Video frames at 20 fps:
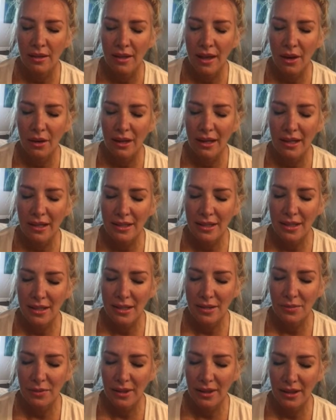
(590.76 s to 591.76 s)
that
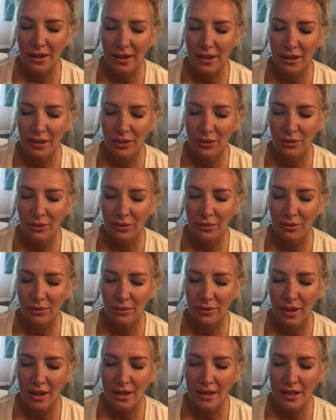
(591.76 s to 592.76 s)
exists within you.
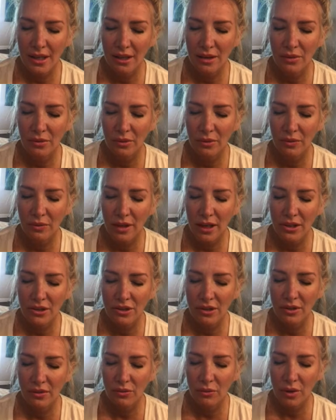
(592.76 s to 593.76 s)
I send the
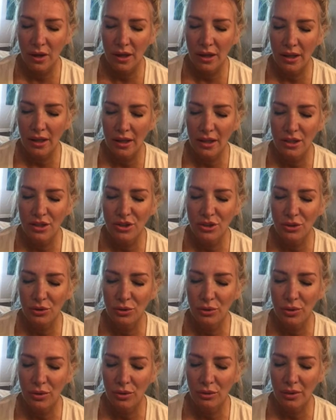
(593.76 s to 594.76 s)
reflection of what is
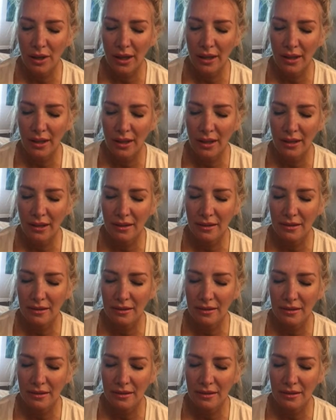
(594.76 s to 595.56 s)
you already,